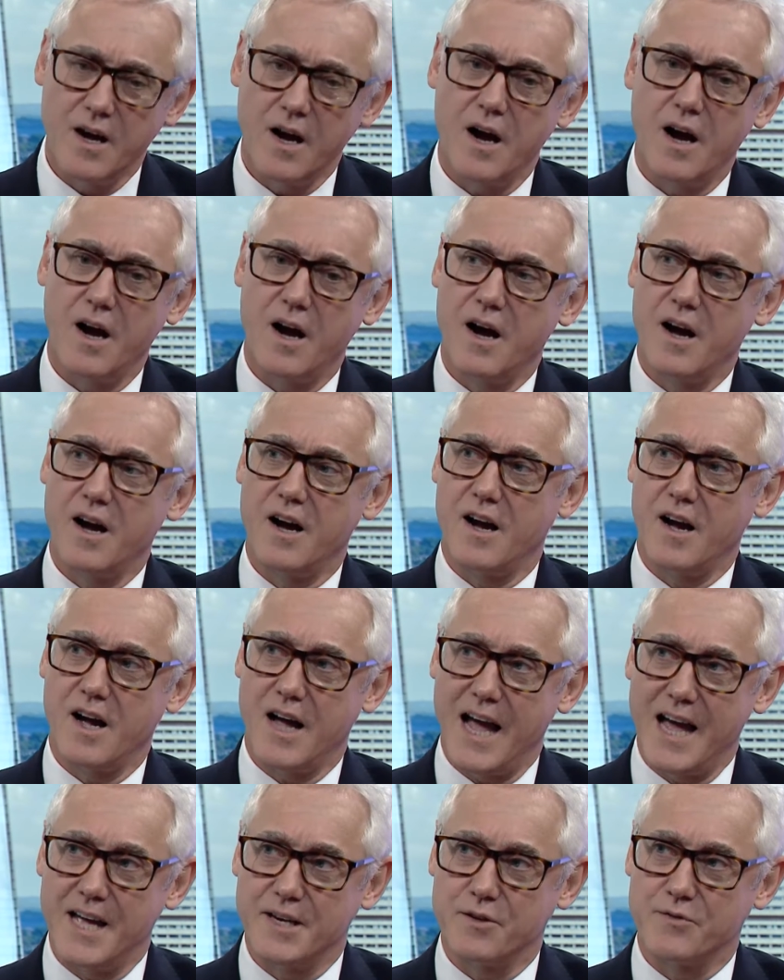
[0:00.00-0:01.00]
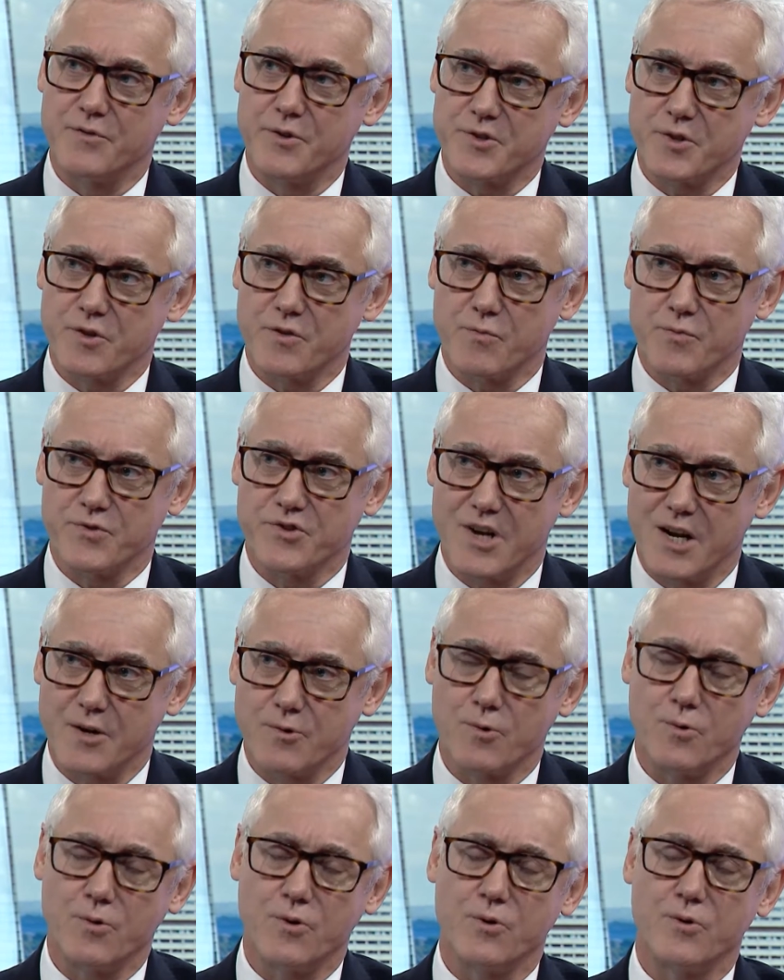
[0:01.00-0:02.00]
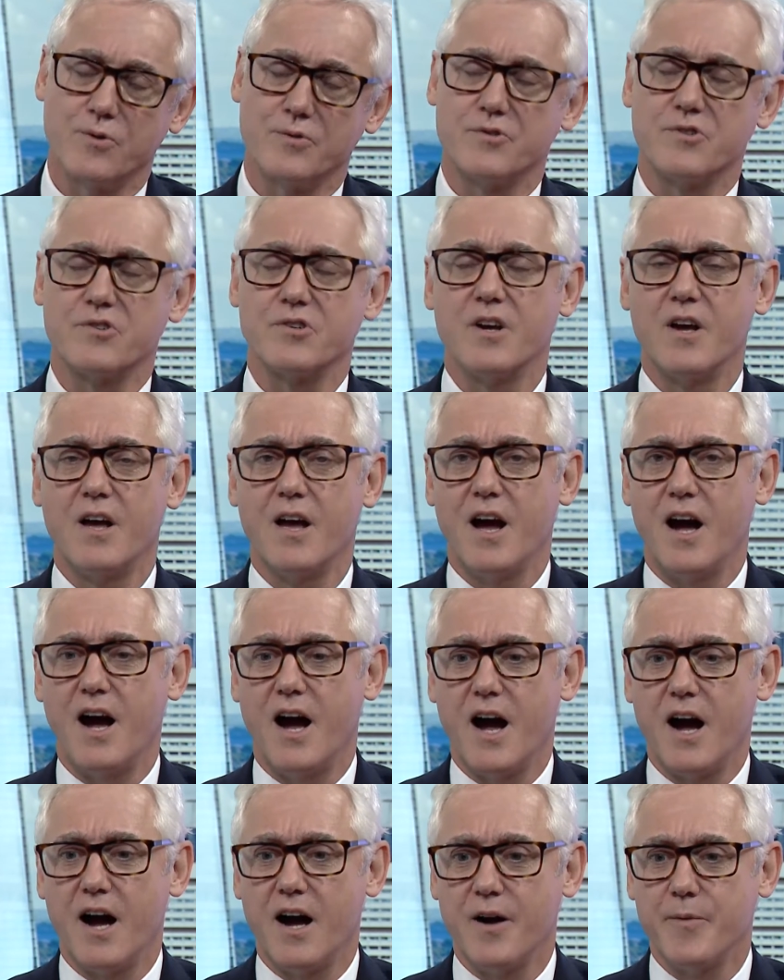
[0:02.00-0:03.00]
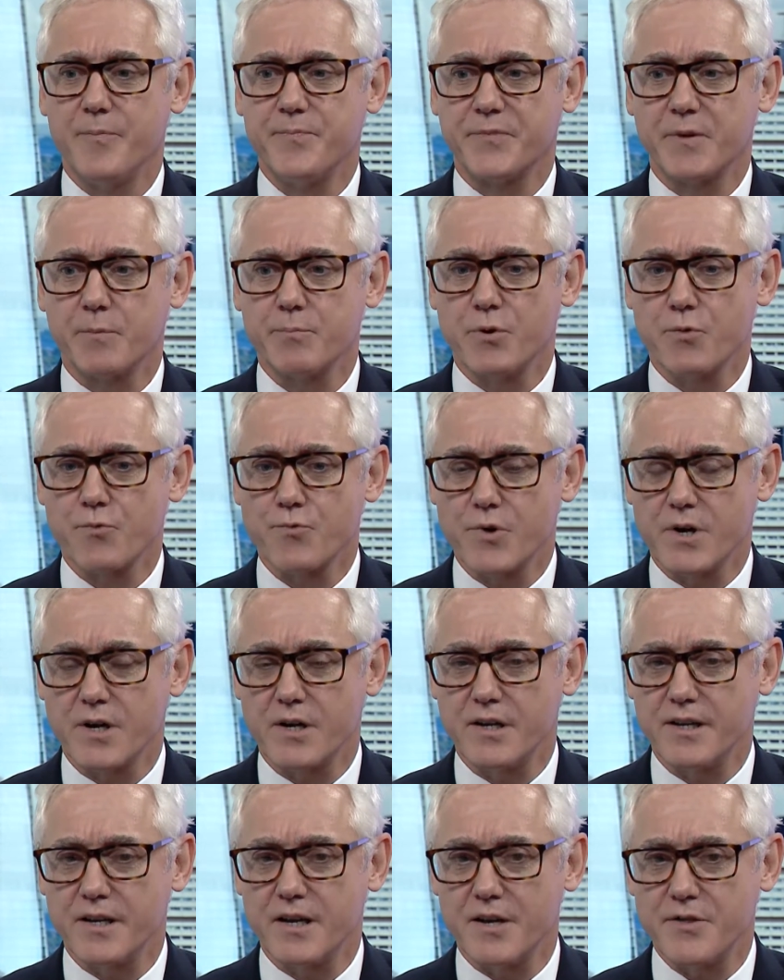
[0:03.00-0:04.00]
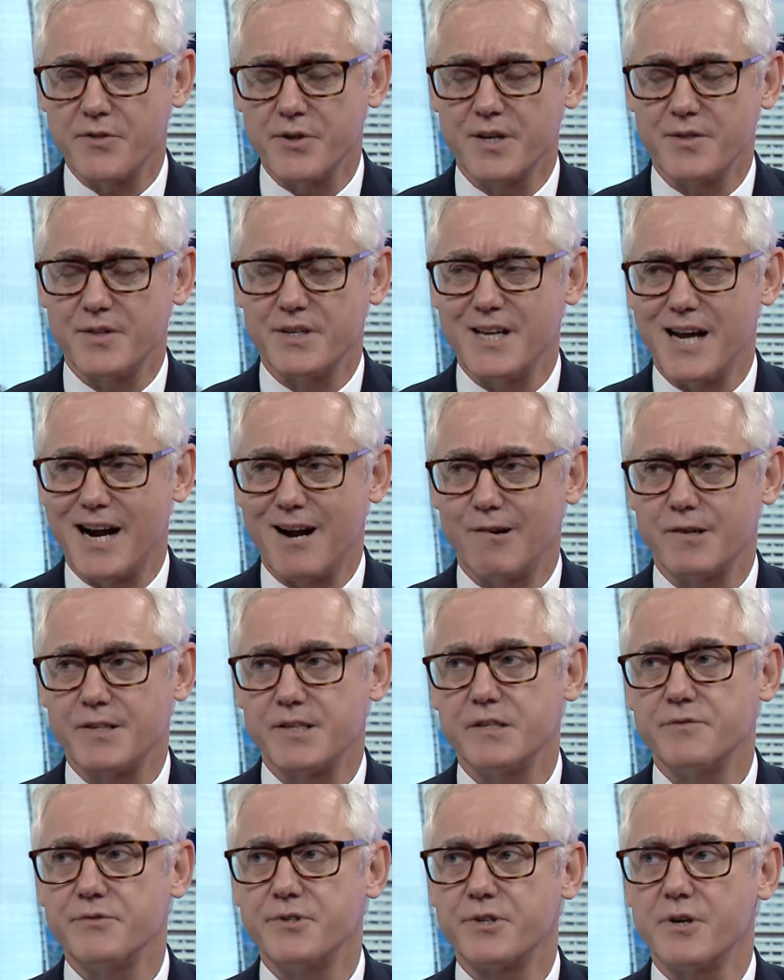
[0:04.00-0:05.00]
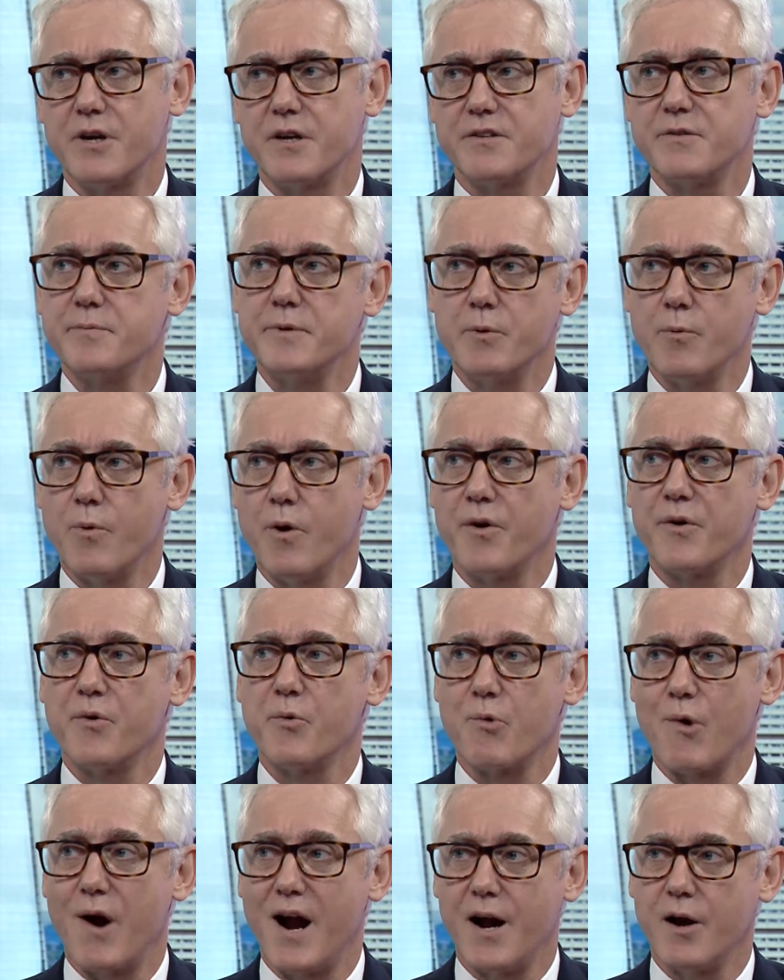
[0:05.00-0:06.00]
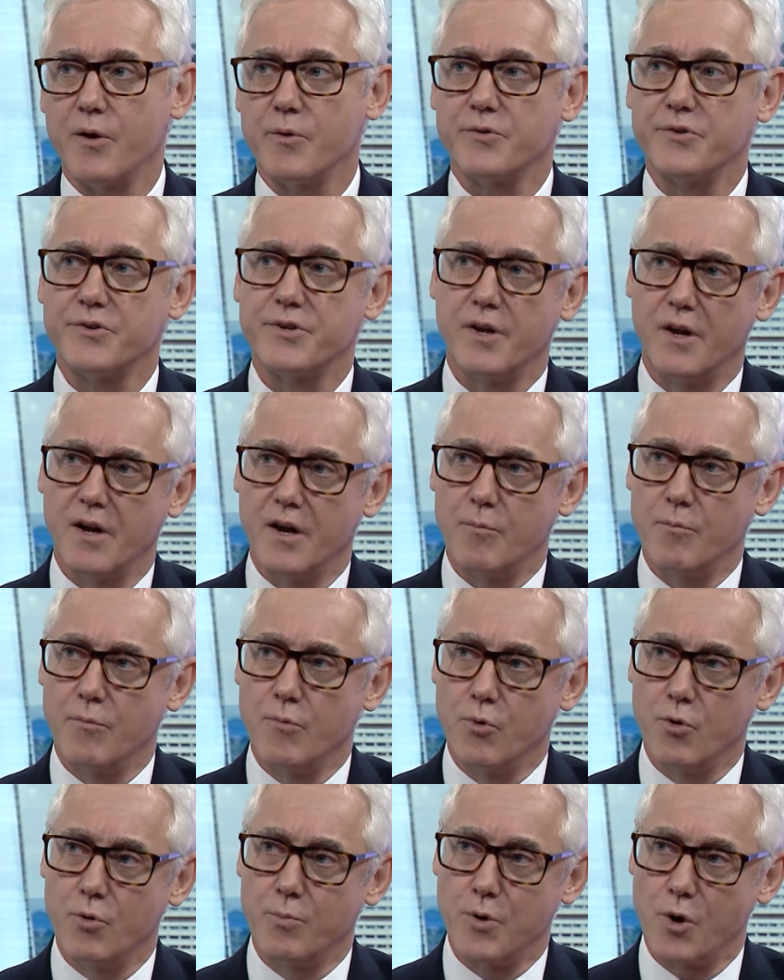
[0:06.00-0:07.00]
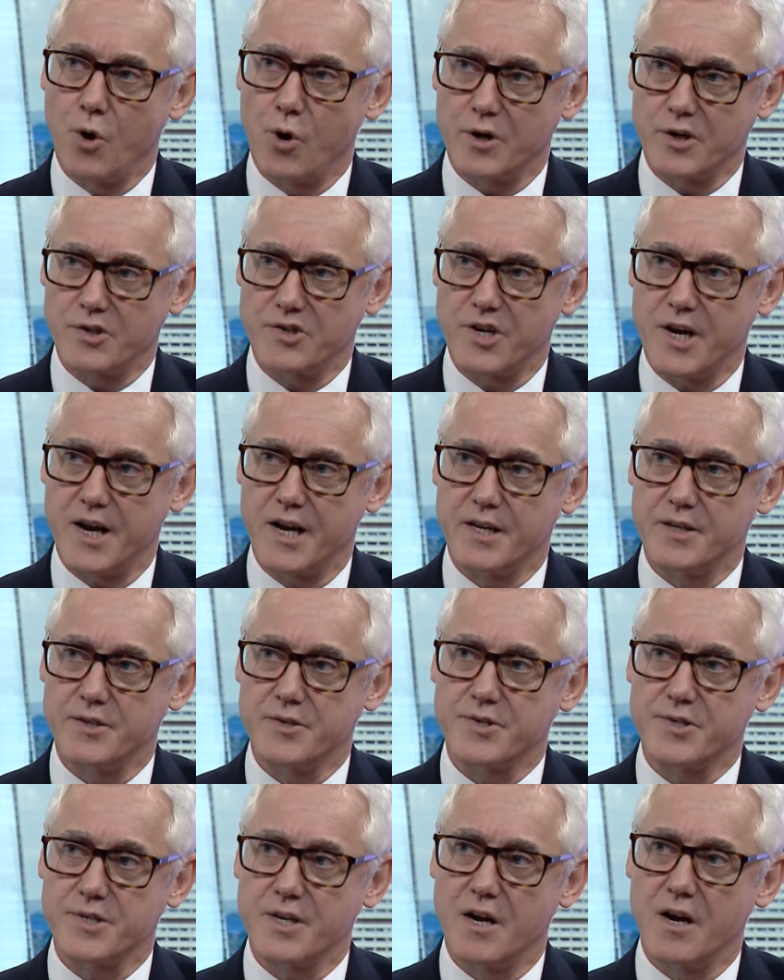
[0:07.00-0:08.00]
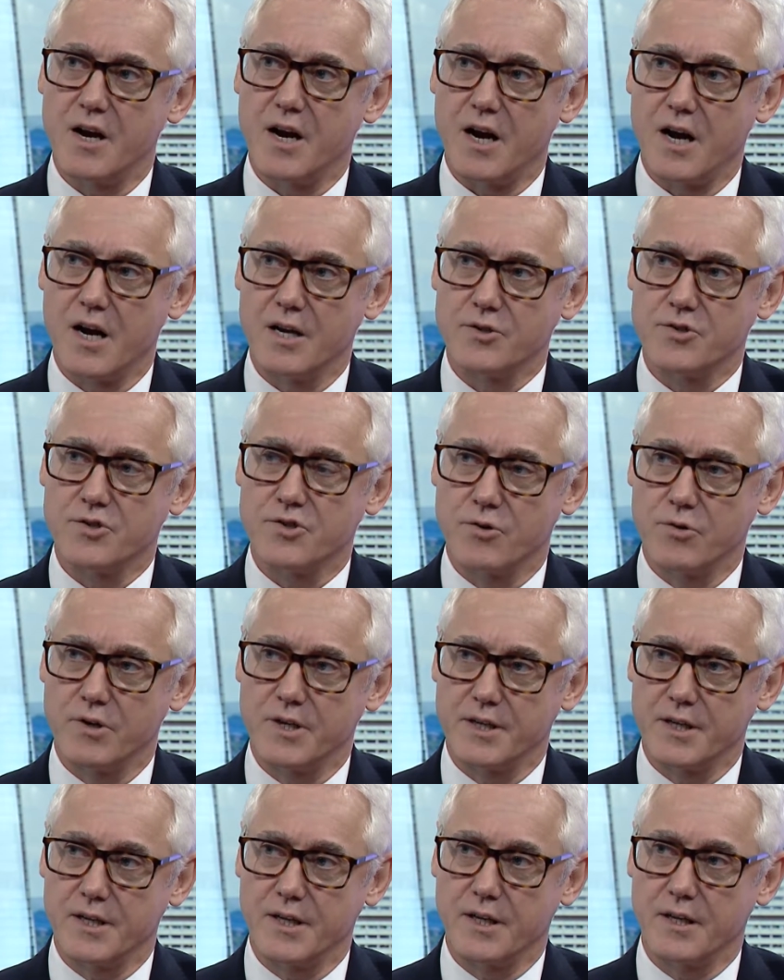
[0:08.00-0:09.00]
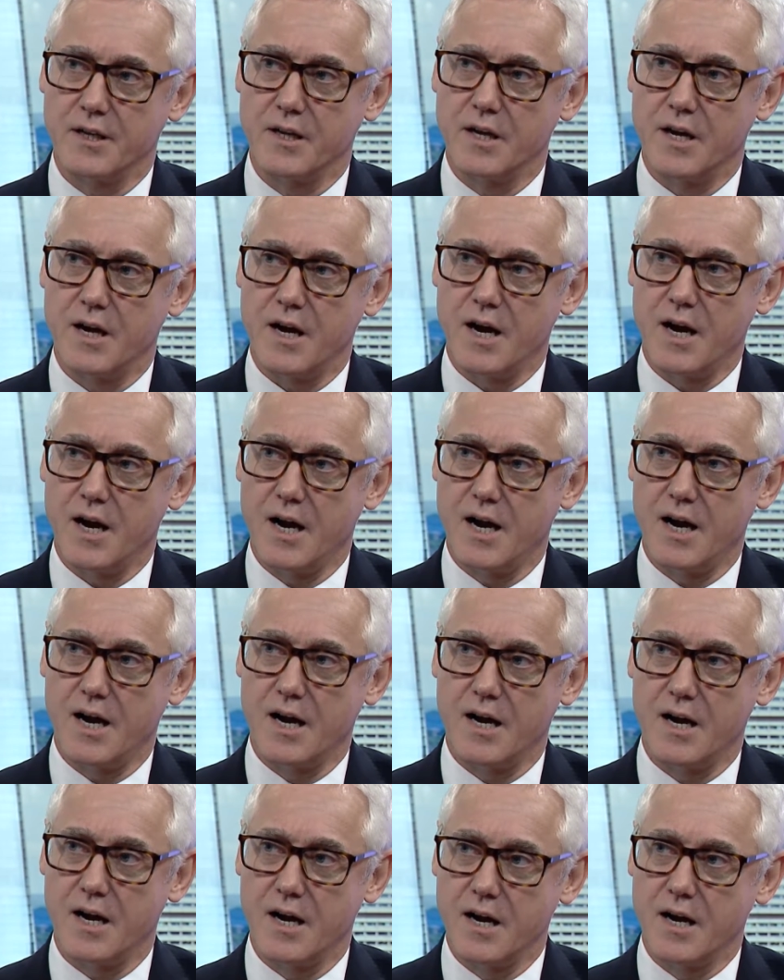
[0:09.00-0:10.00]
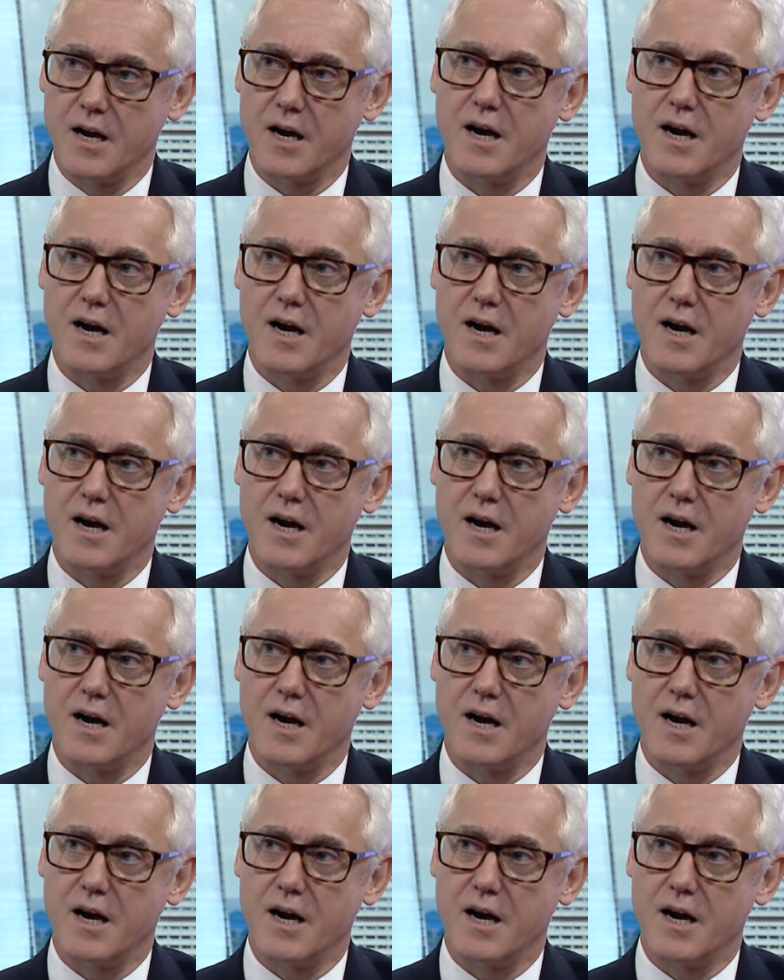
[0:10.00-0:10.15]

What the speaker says: ahead of the sort of general launch. But really, I think the narrative is going to be one around more blockchains joining what